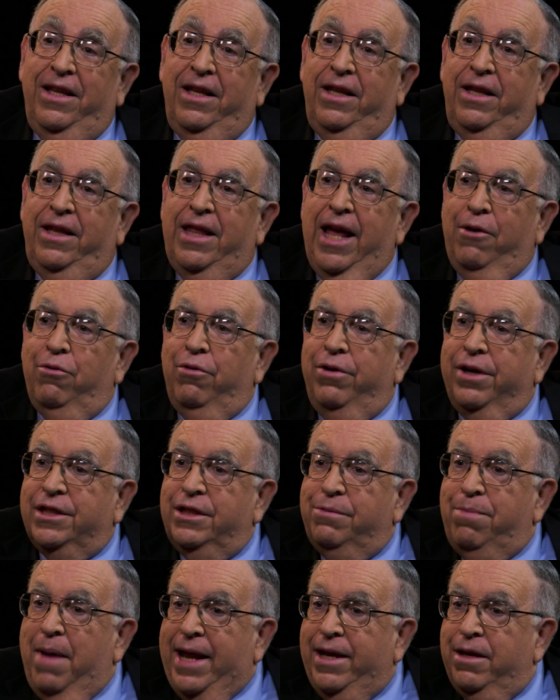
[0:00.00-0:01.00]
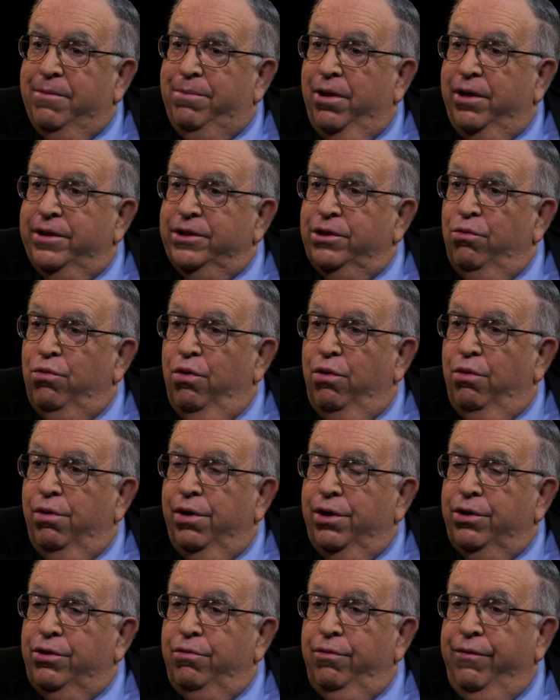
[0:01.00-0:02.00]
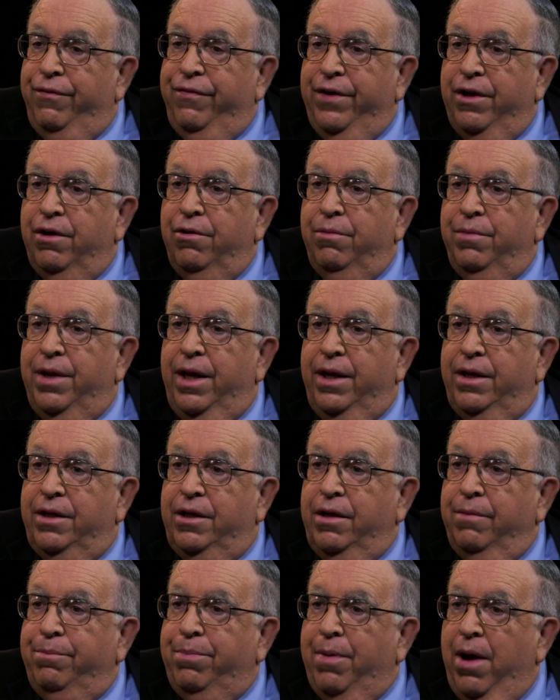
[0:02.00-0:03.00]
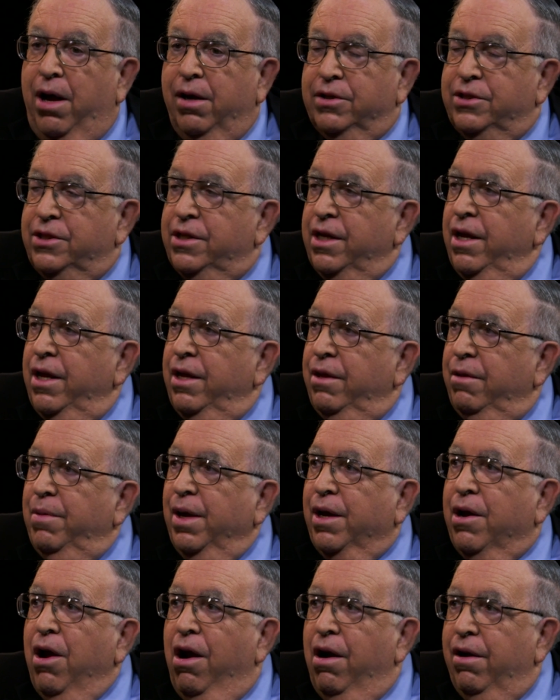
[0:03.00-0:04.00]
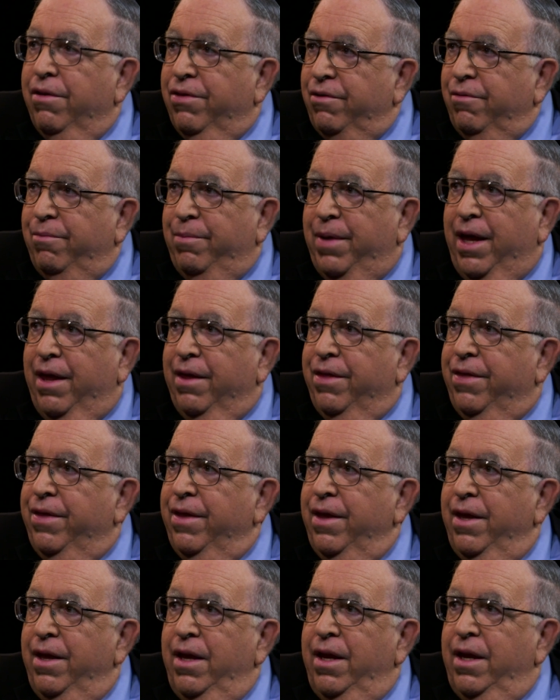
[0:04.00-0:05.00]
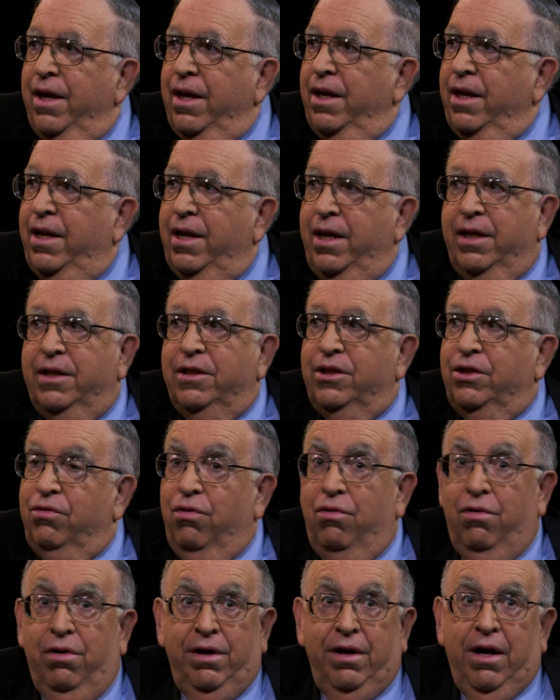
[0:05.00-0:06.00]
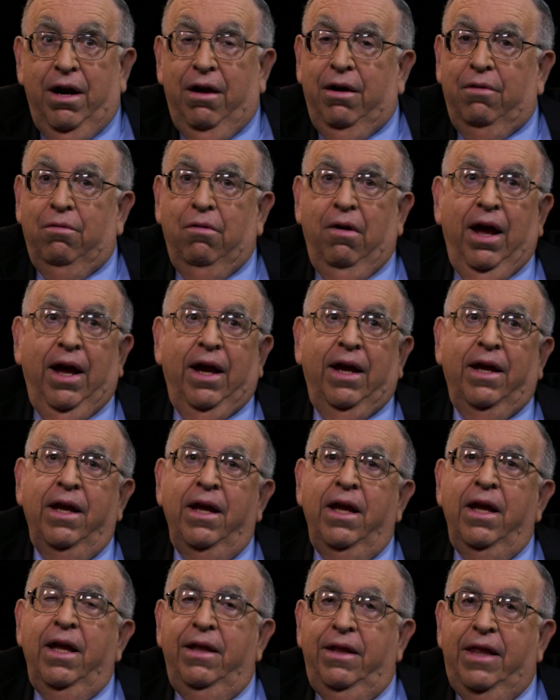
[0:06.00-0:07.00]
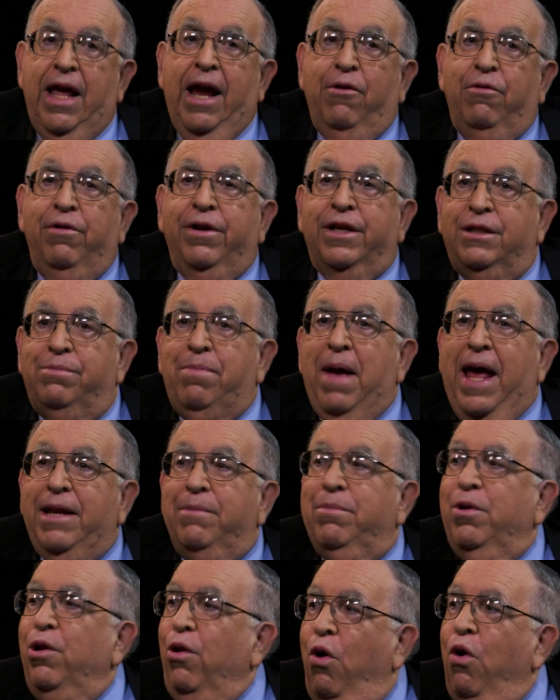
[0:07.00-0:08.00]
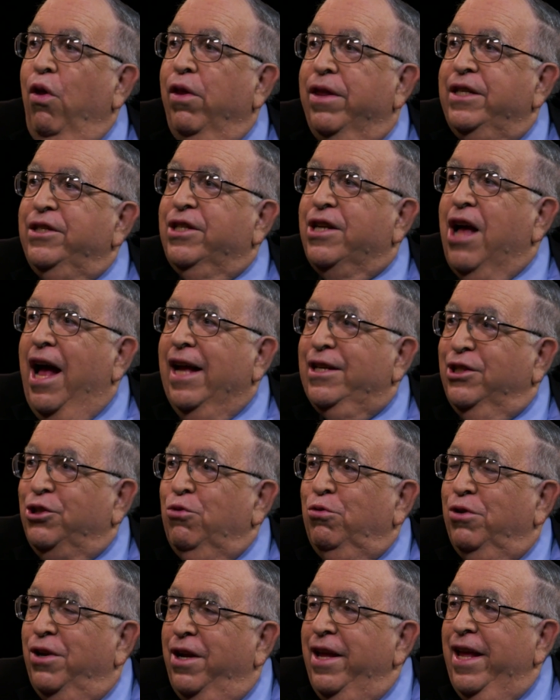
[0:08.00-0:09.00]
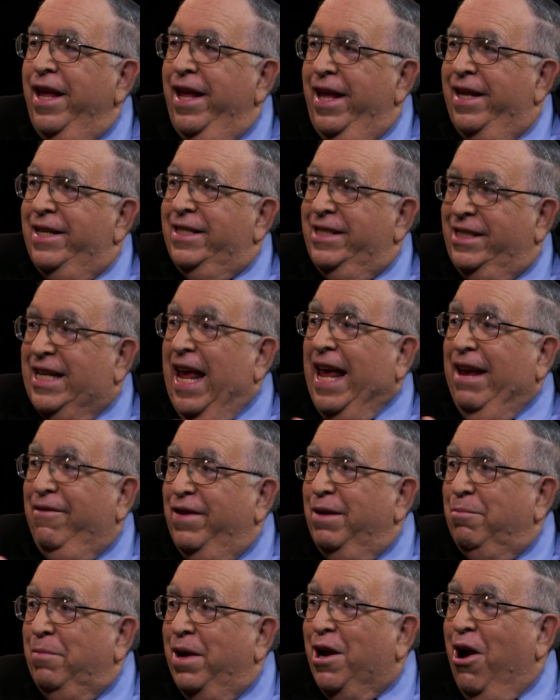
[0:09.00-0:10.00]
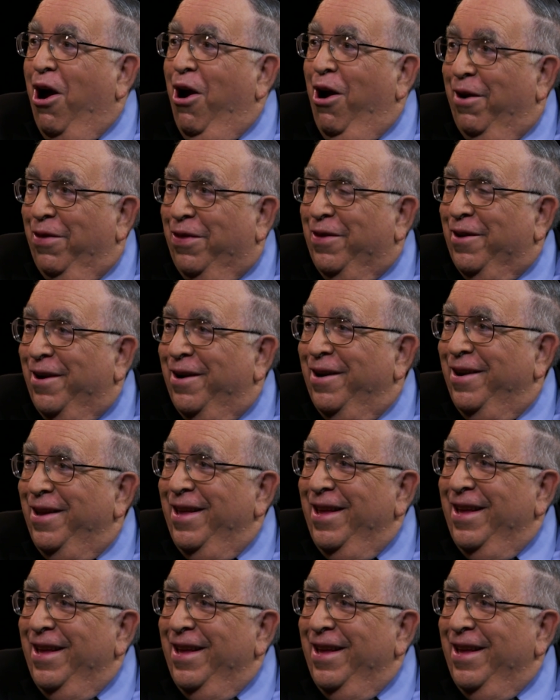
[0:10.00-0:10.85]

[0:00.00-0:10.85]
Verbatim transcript: They were expendable as a World War II film that debunks the MacArthur myth in an extraordinary way. They were expendable, all these guys who were saving MacArthur,